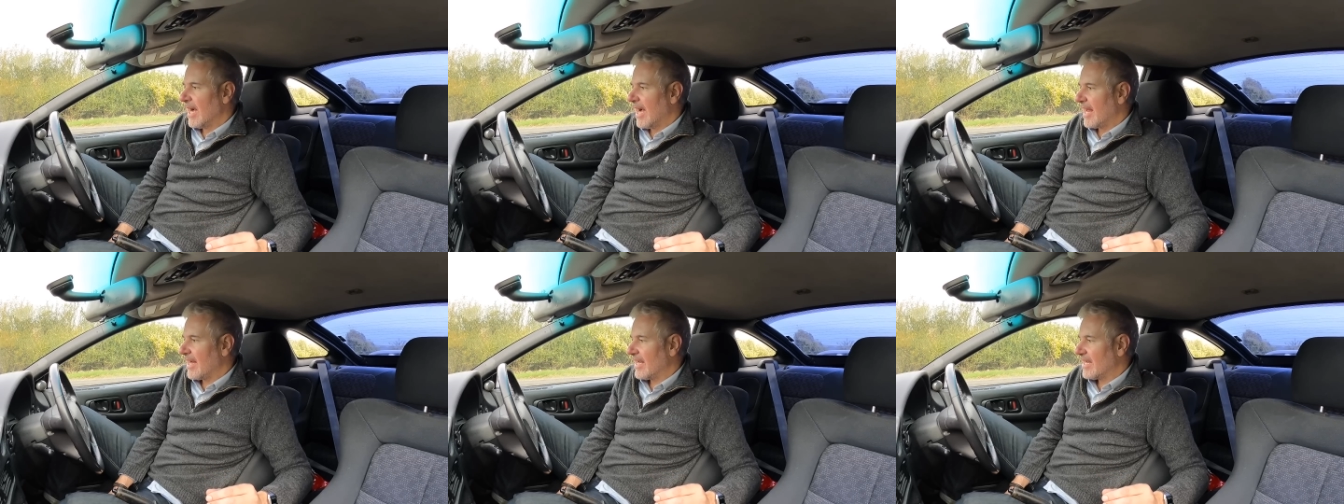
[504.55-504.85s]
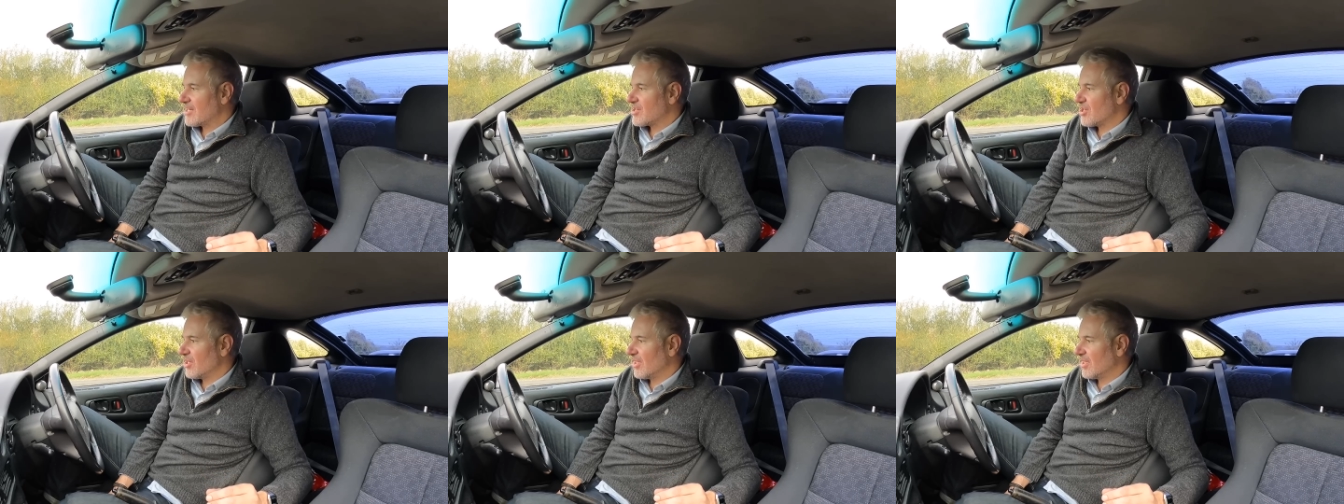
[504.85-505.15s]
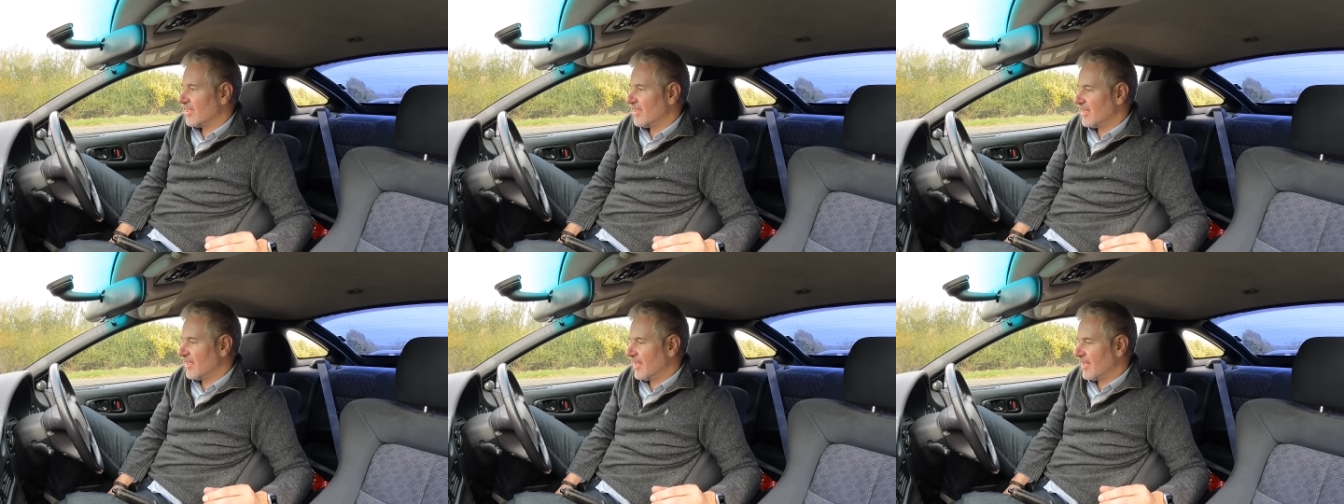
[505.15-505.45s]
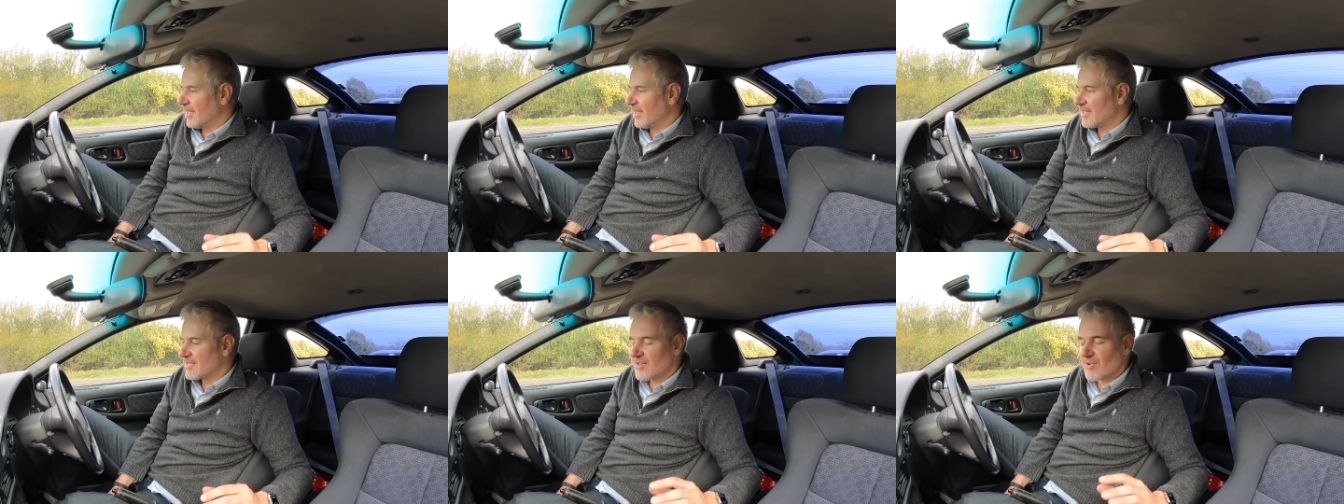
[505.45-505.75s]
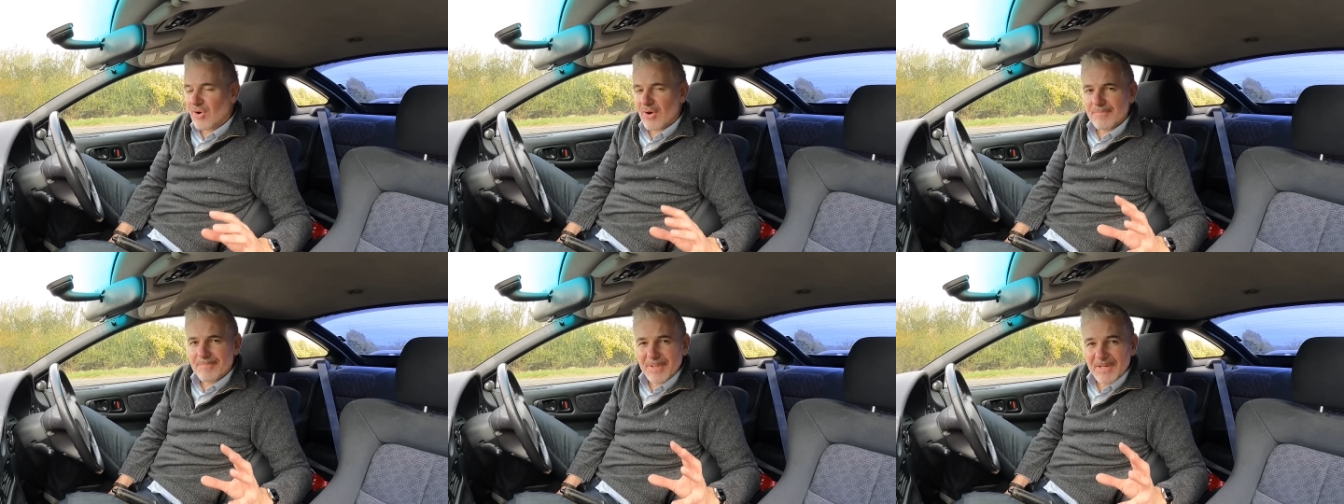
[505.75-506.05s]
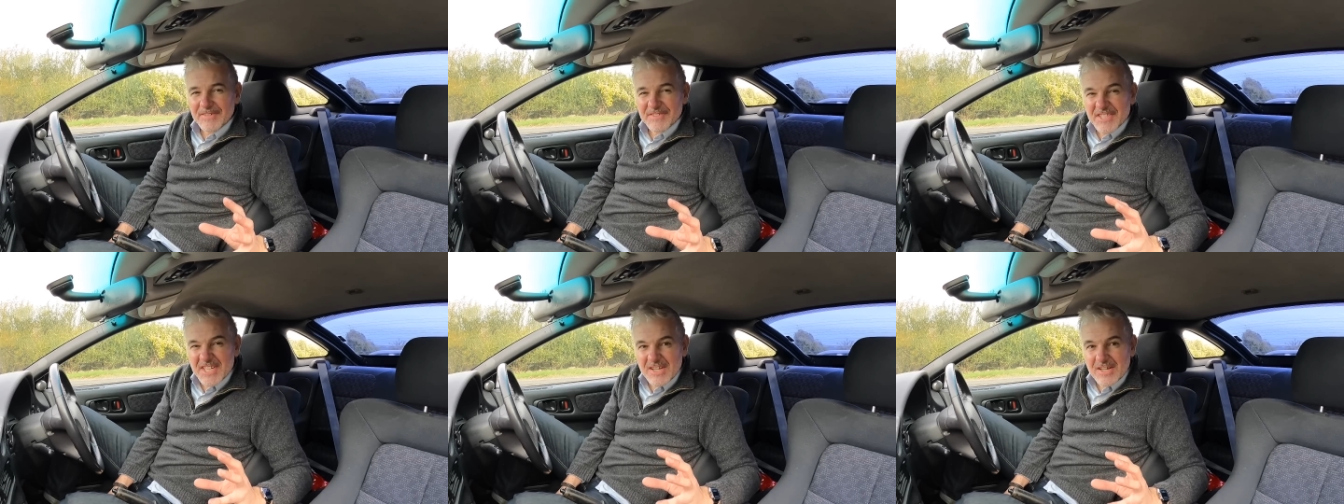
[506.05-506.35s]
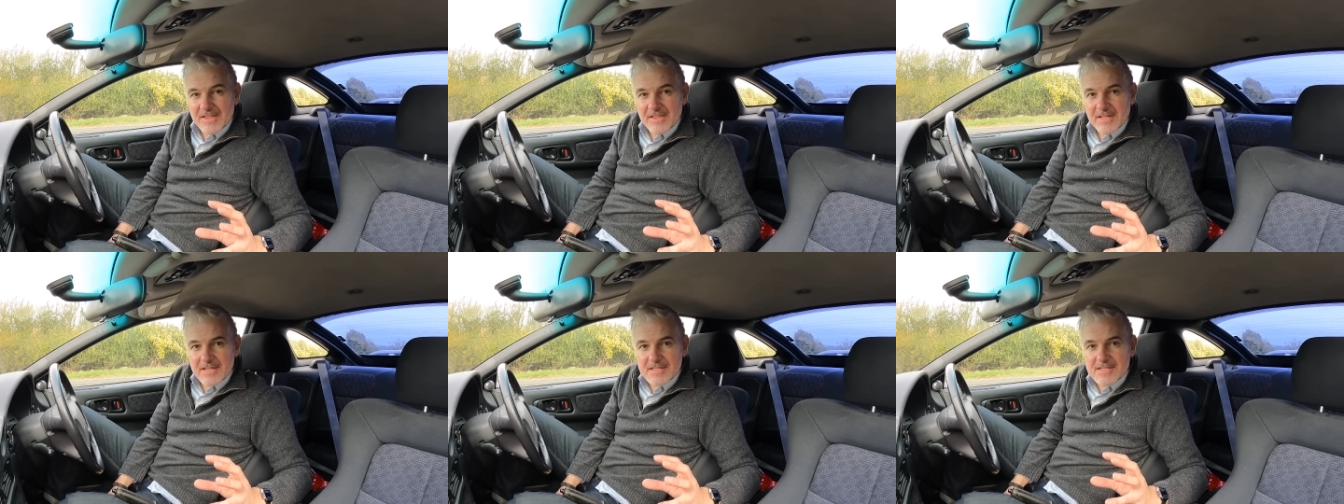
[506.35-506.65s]
And actually, it's got a bit of an
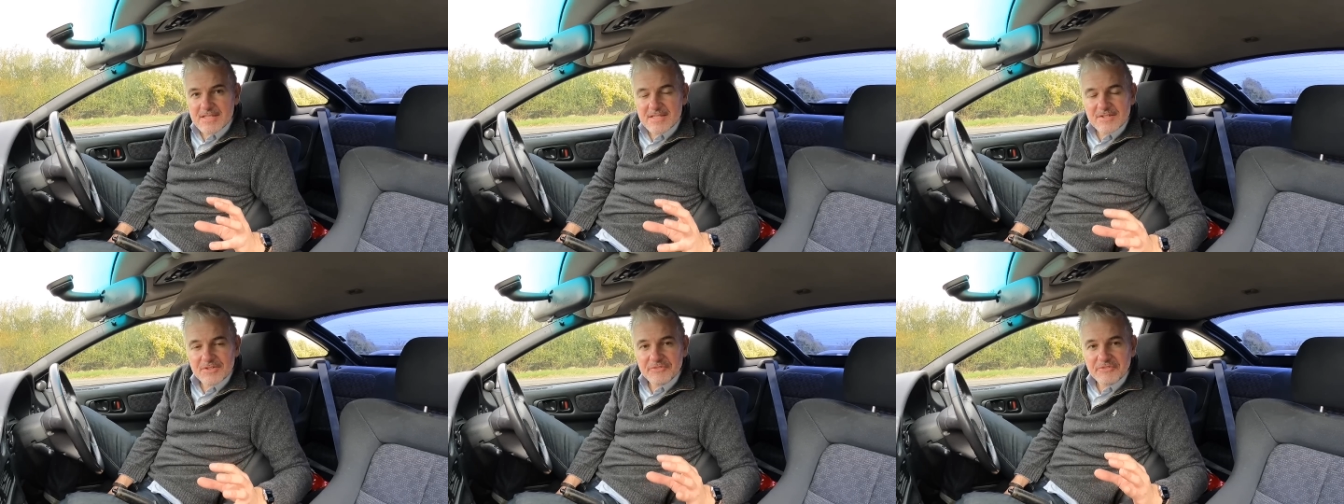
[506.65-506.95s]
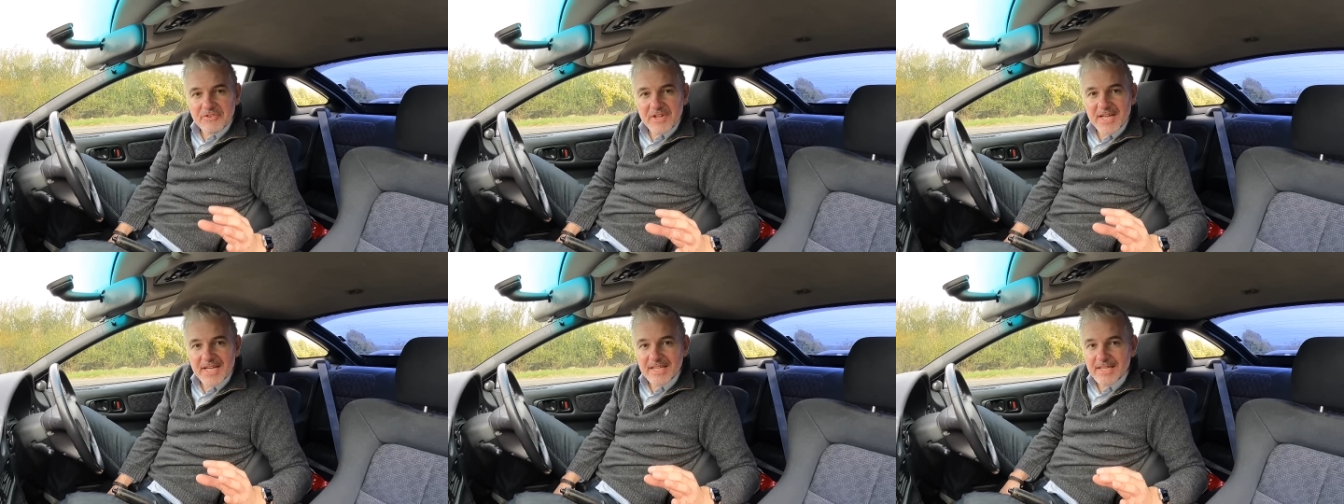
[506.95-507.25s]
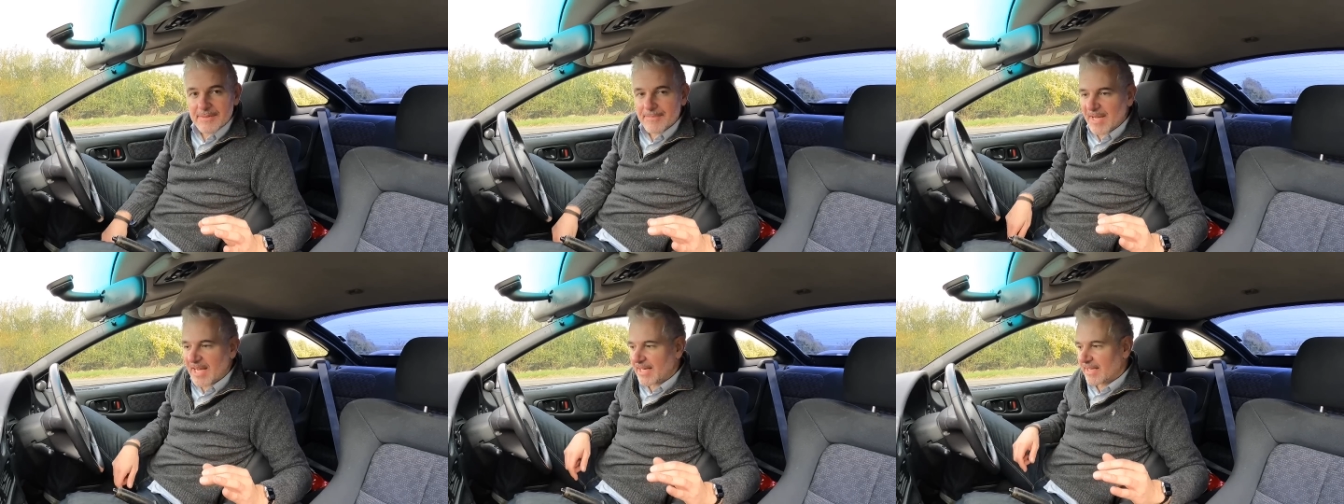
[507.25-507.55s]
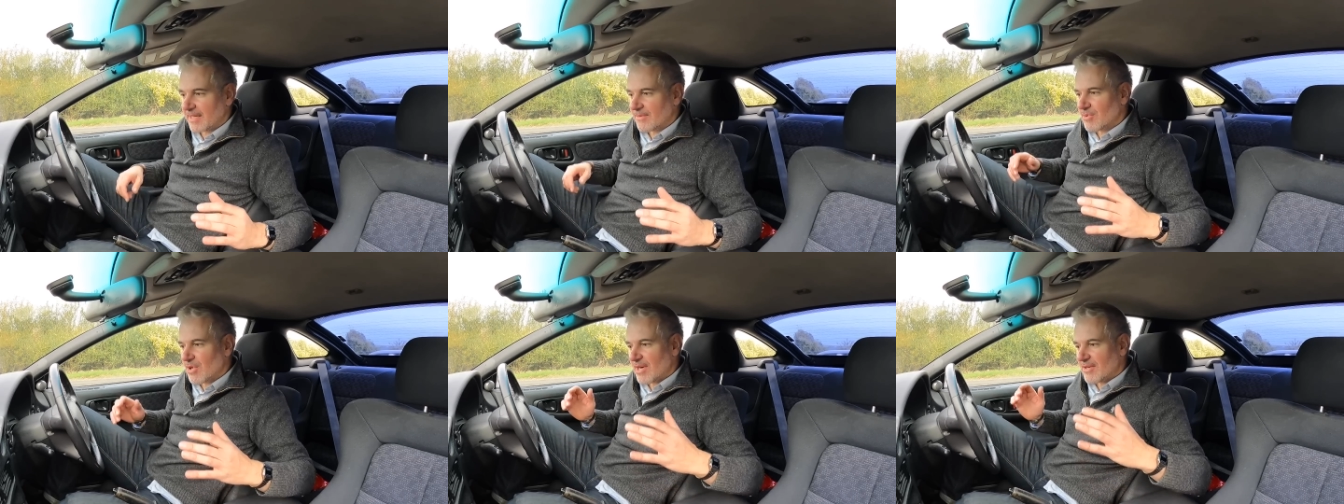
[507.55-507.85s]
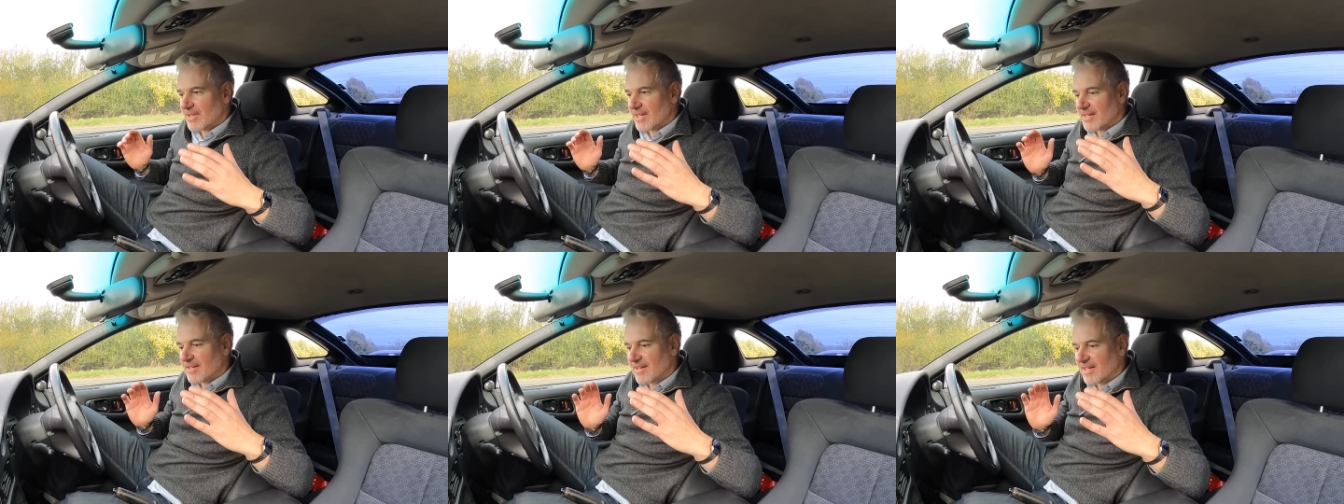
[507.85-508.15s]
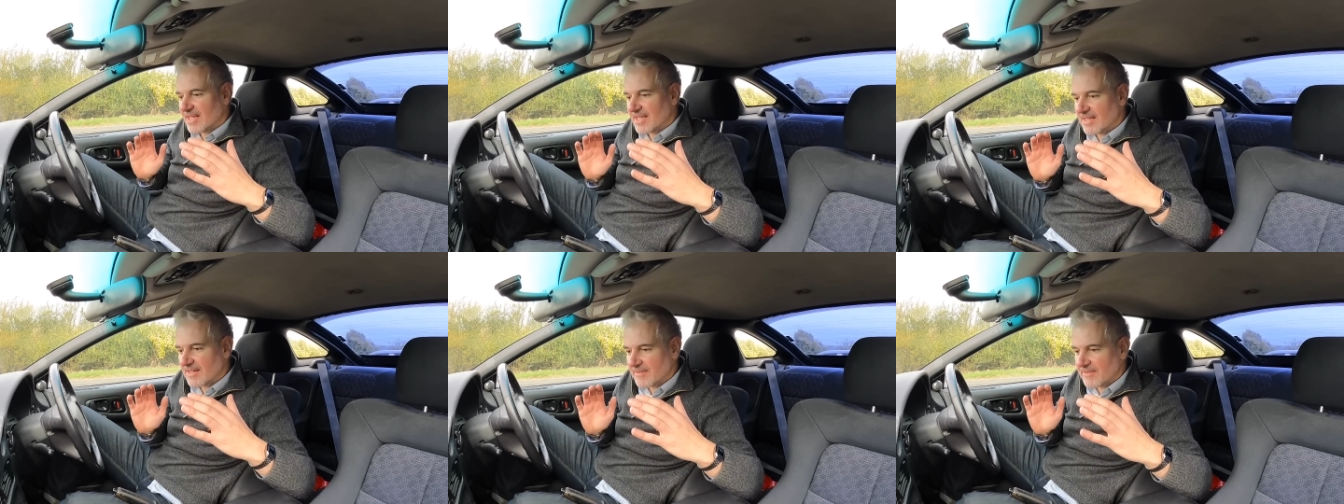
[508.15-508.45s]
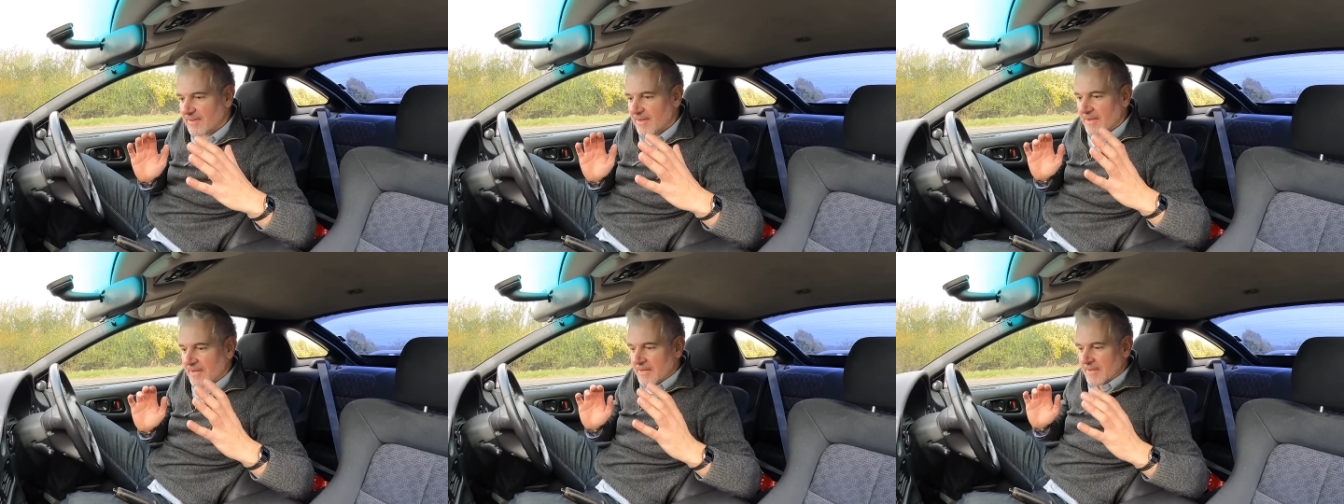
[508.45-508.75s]
R32 feeling about it where it kind
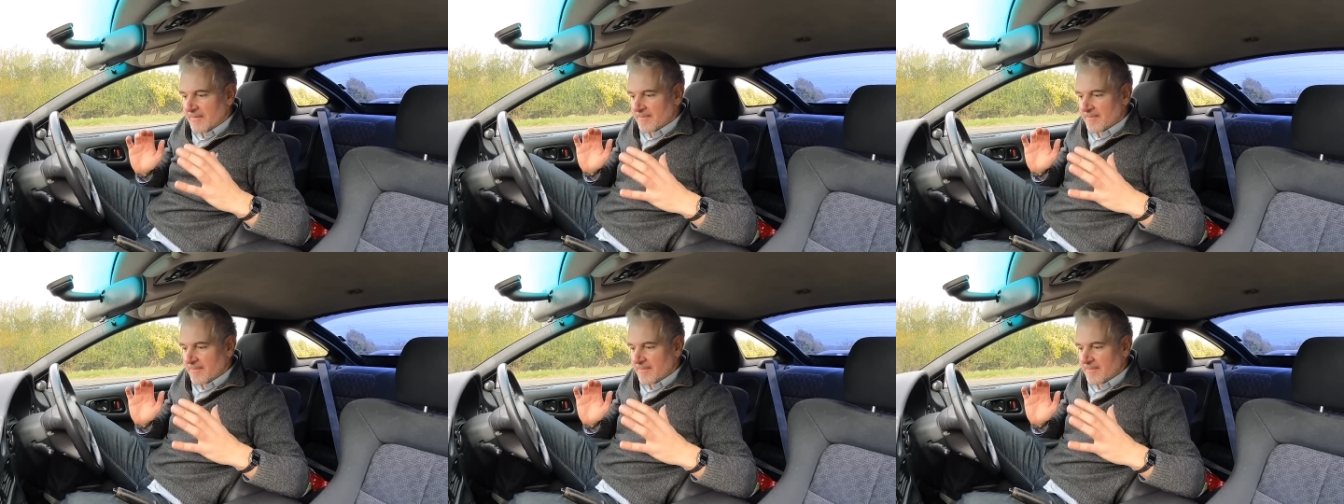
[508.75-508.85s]
of